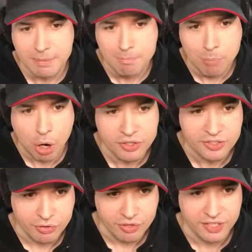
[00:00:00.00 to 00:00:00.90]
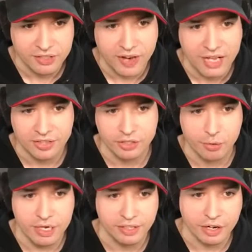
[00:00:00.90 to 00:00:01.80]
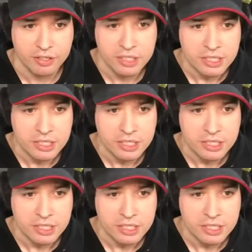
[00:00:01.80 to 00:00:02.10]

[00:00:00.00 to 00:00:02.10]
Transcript: a monstrous advantage right there